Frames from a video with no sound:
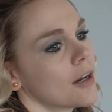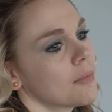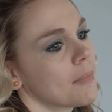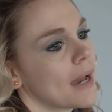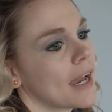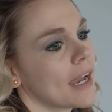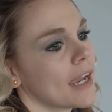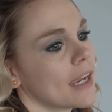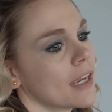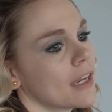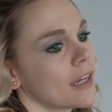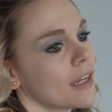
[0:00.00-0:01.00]

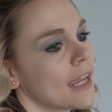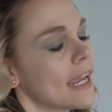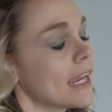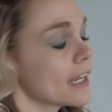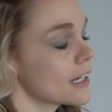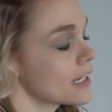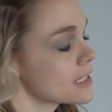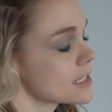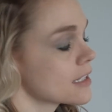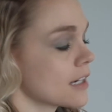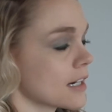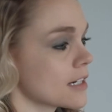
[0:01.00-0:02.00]
My aunt is a
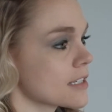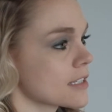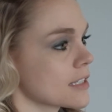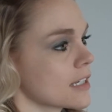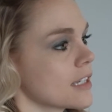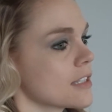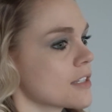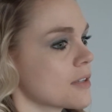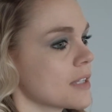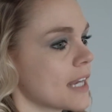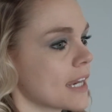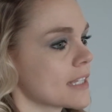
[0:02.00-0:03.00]
nurse, and so
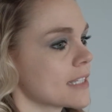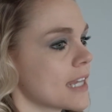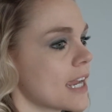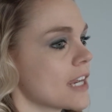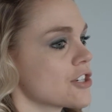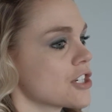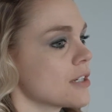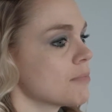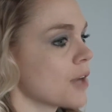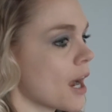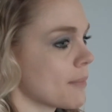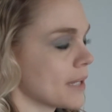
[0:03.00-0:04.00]
the next day she
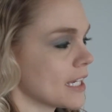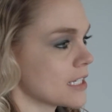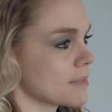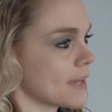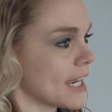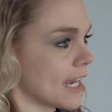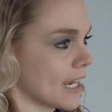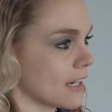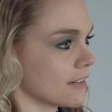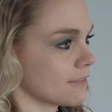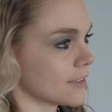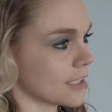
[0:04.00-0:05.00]
brought me to my aunt
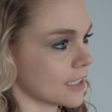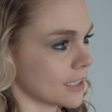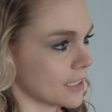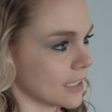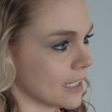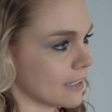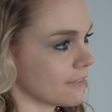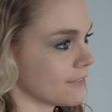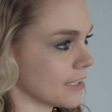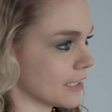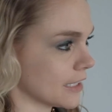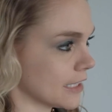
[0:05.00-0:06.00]
for her to like
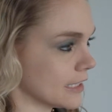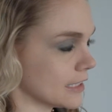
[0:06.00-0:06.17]
feel it